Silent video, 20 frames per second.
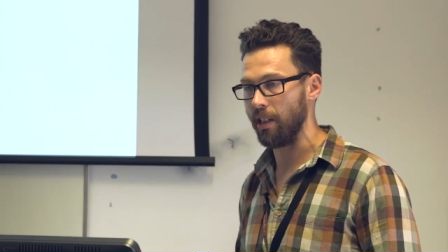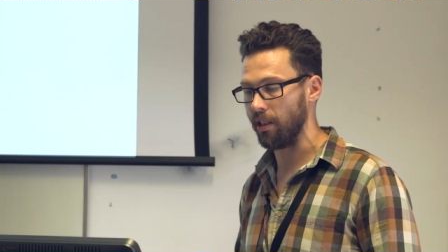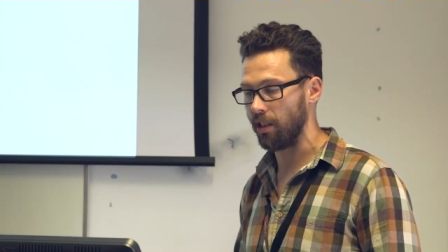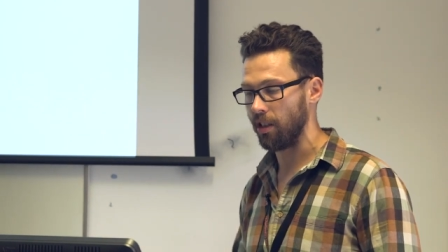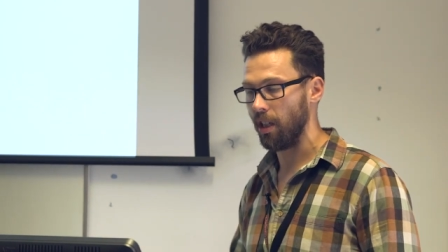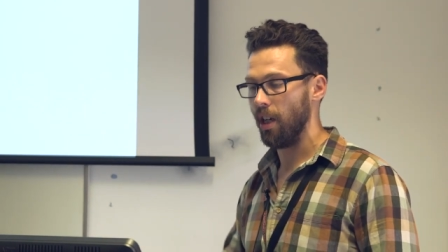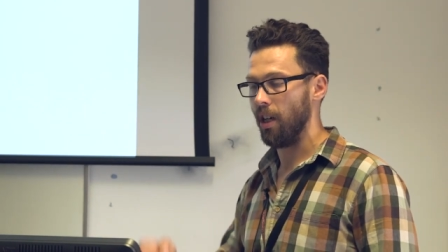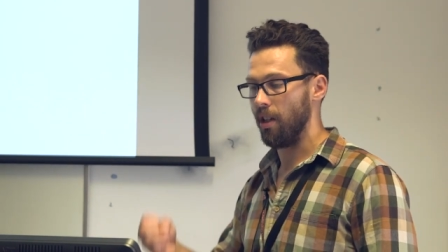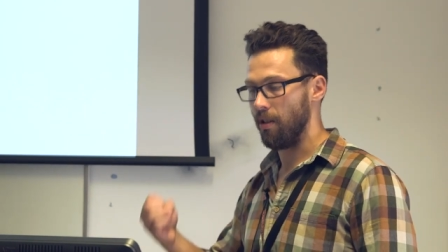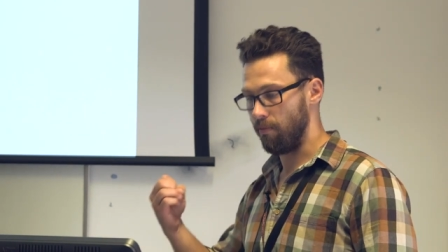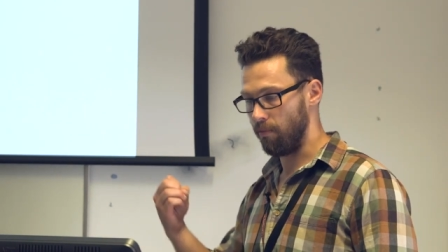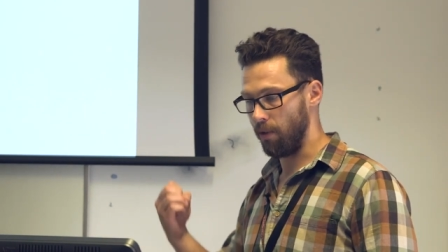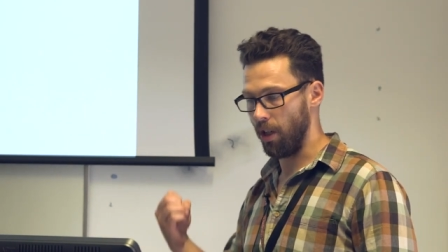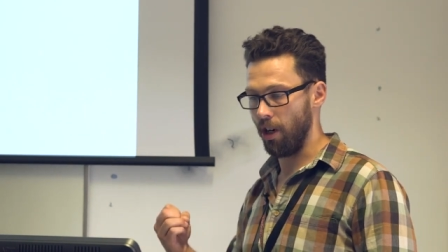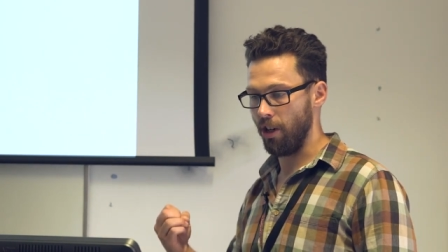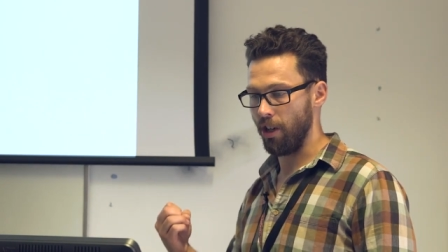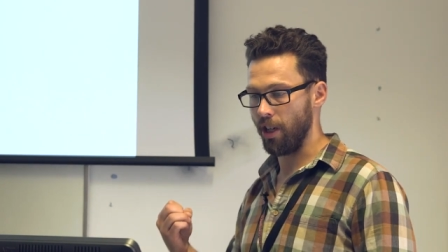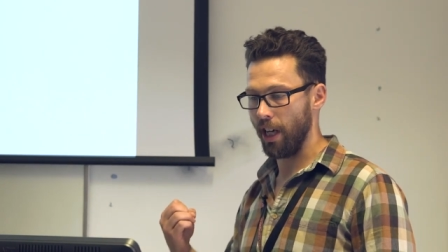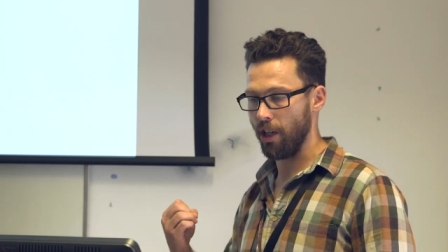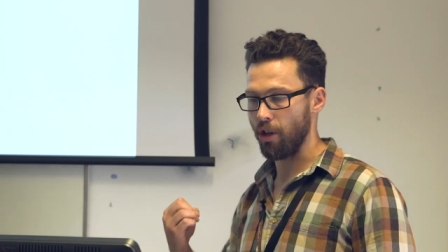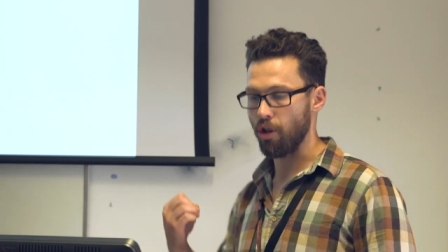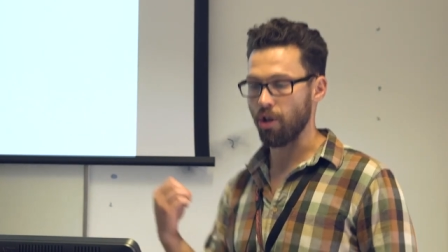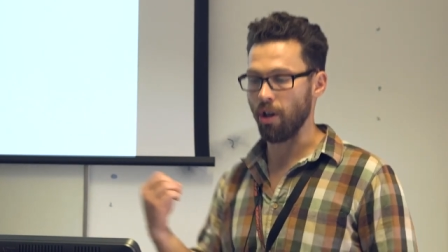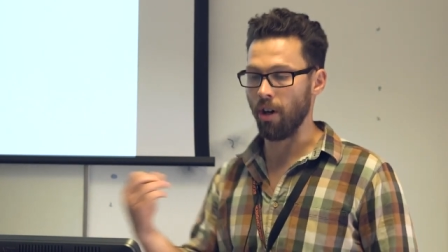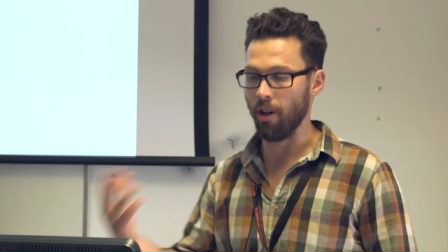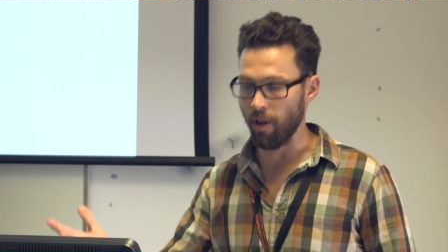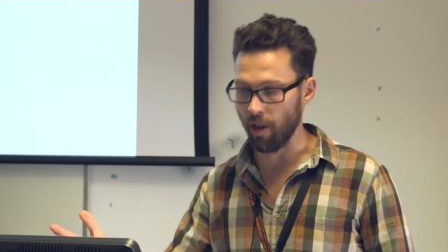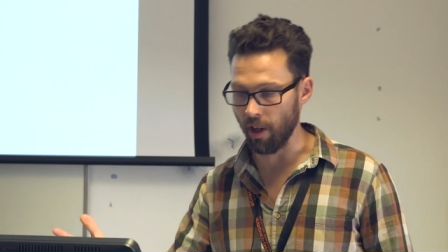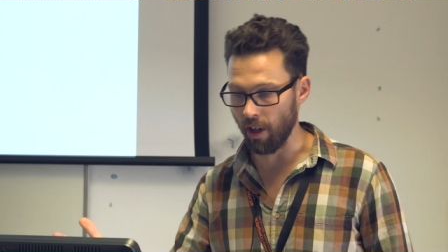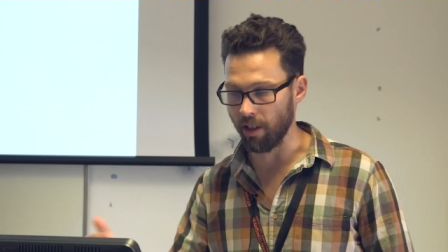is, you know, you get
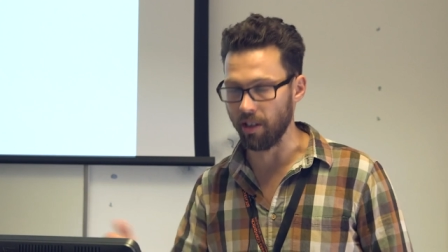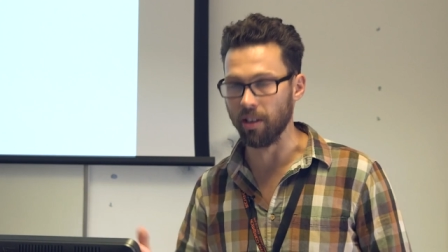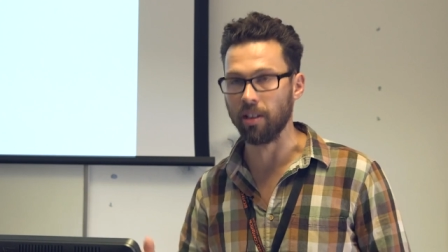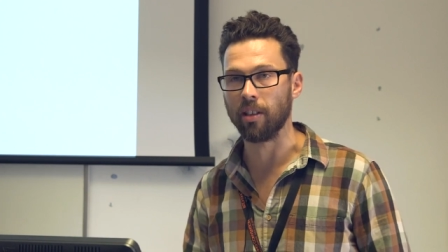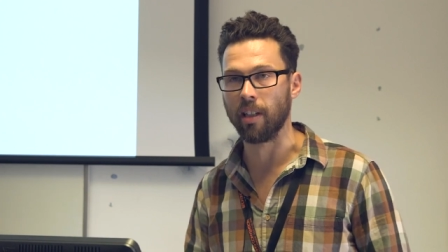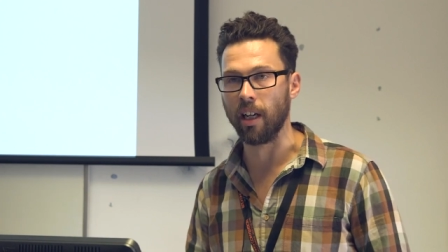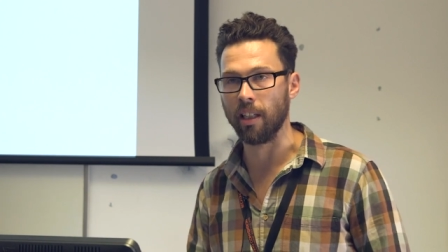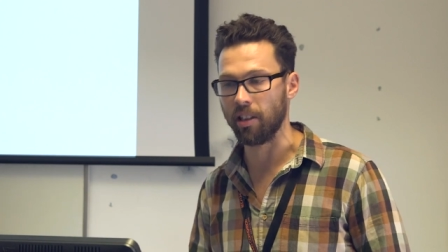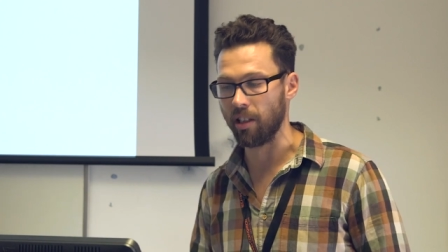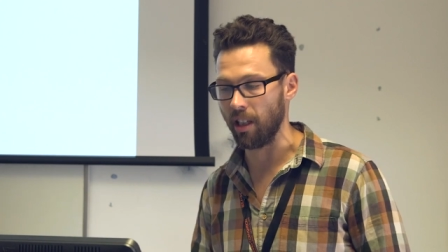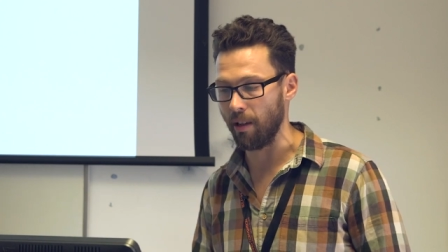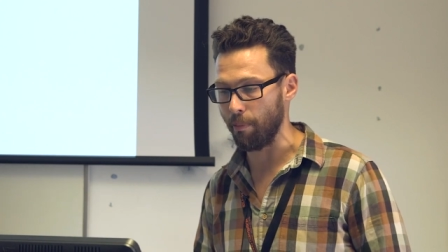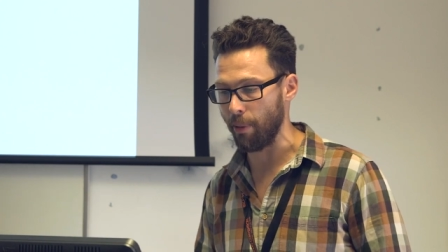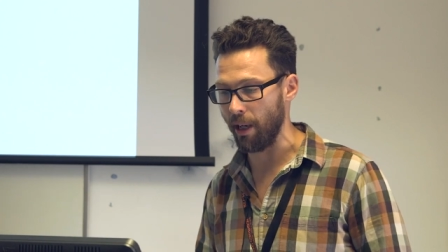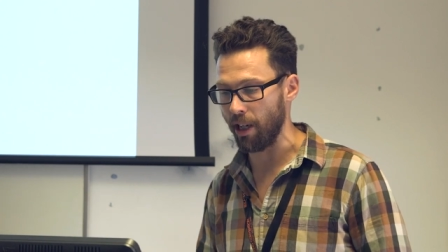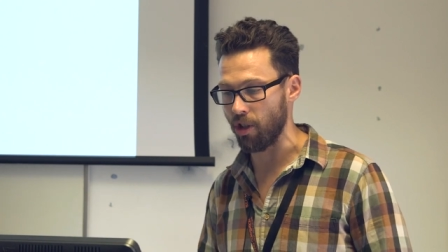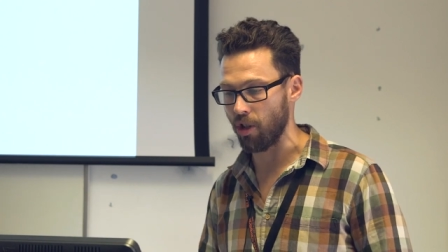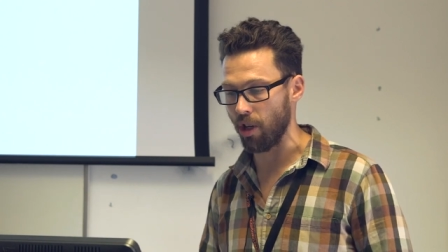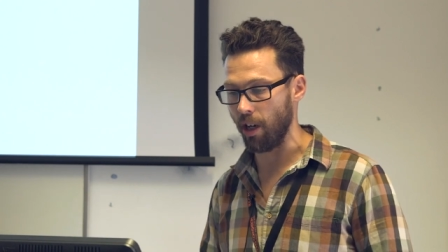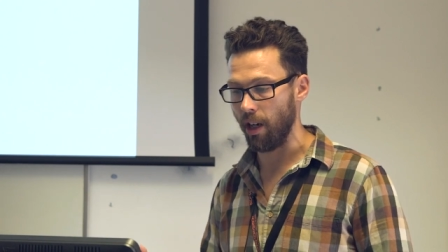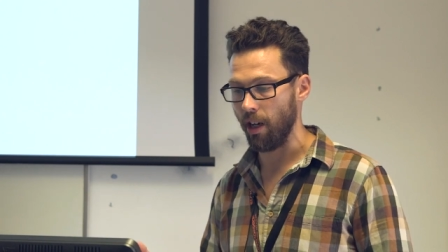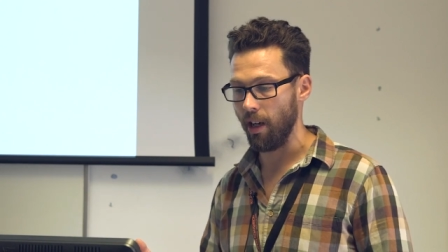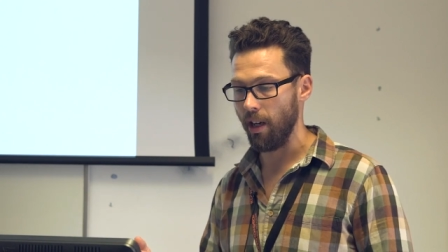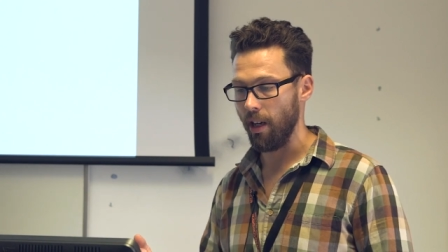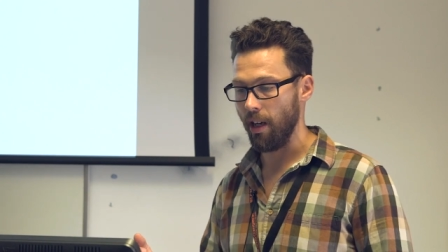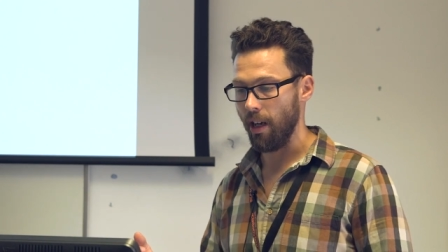shown a disgusting picture